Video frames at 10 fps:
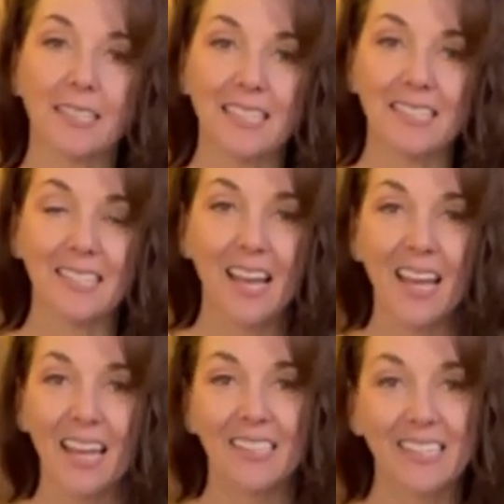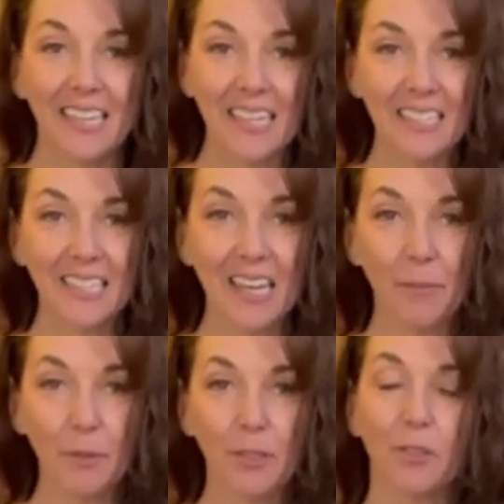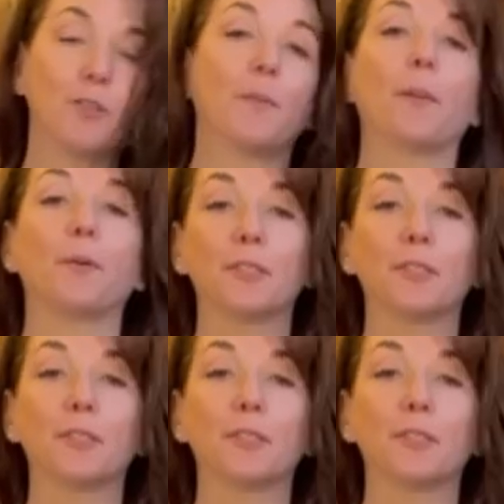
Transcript: is it's an easy number to remember.